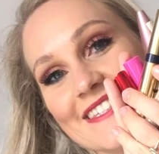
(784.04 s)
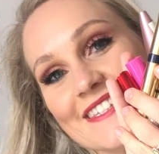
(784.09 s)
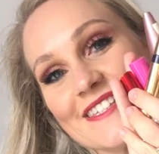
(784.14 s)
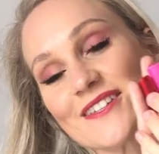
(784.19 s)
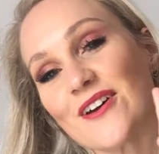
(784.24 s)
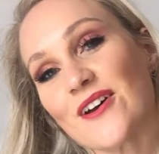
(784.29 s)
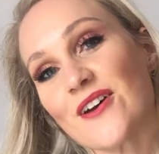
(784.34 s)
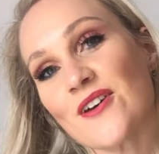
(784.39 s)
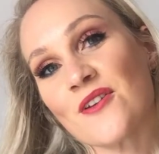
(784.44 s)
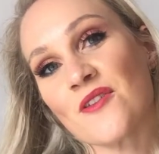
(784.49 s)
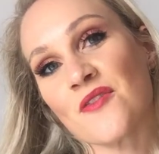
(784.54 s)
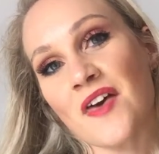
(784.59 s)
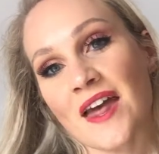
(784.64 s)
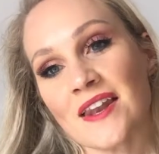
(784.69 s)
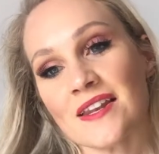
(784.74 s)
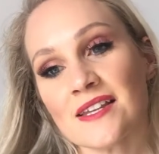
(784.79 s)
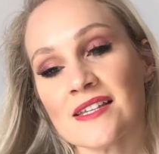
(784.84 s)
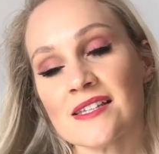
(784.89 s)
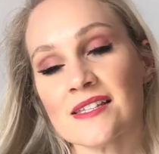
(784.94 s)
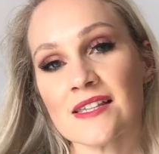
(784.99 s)
so
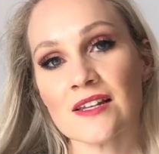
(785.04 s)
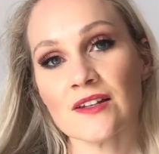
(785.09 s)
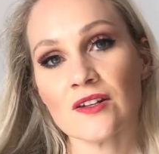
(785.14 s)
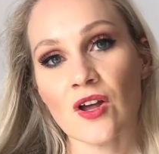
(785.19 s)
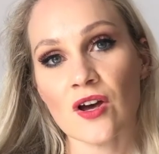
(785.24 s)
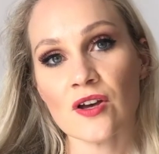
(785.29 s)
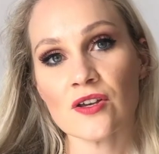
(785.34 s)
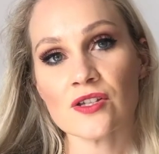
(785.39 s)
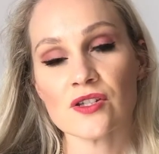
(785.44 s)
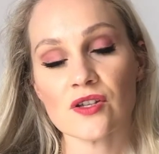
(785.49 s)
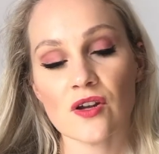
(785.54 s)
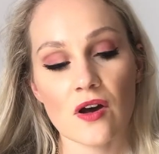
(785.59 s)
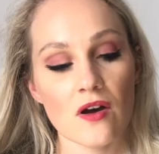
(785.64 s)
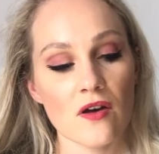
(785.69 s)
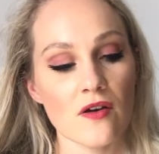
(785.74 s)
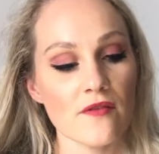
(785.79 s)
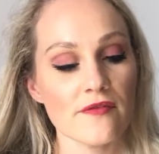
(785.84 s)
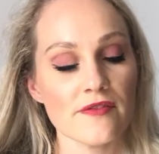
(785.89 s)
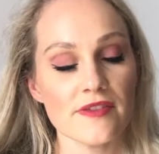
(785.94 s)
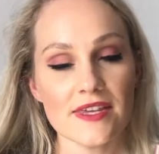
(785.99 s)
that is the last
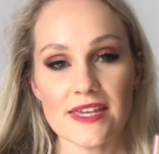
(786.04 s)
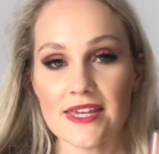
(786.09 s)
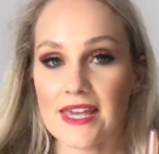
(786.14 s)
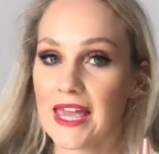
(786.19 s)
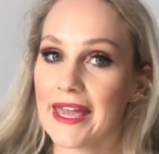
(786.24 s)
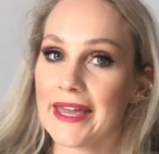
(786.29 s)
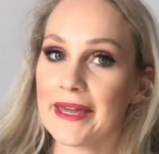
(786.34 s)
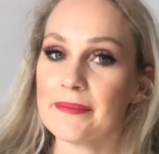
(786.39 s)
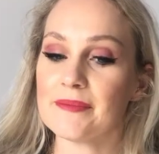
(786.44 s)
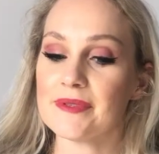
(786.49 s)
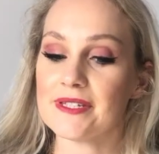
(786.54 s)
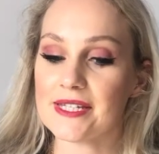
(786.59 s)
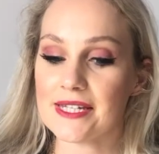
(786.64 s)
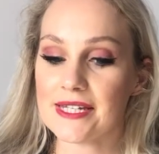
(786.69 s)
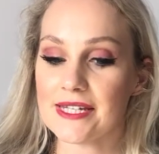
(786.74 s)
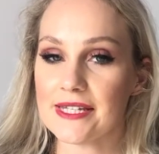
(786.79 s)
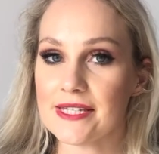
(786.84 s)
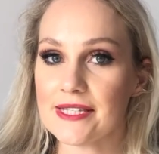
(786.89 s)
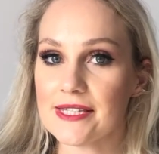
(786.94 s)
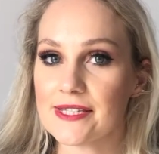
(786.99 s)
of the
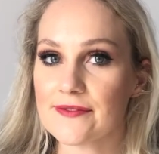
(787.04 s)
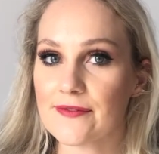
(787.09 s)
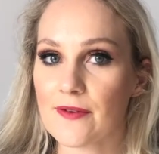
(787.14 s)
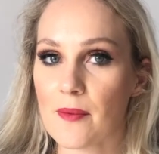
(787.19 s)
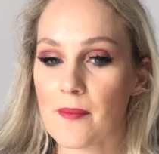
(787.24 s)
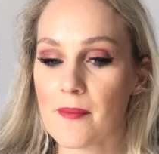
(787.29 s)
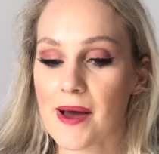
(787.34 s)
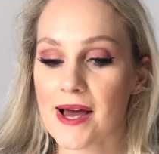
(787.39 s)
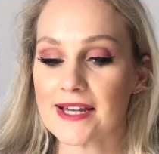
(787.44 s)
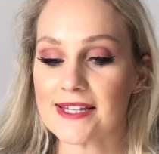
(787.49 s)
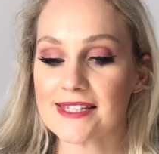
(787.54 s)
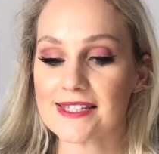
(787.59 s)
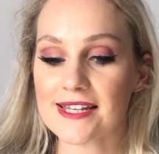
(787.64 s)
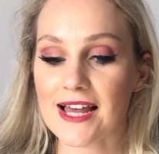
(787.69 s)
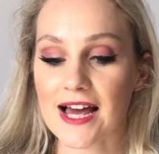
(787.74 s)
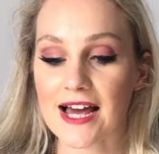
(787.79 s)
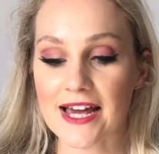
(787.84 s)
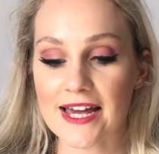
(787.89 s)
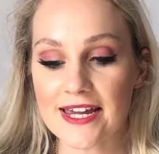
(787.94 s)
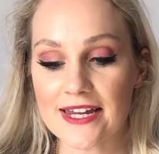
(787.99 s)
empties from my
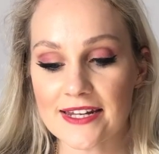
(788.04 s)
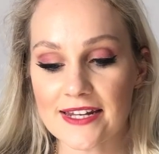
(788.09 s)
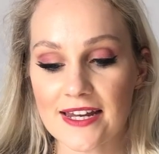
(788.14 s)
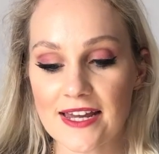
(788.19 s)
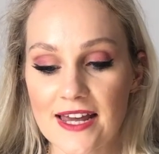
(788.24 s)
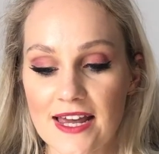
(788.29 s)
side.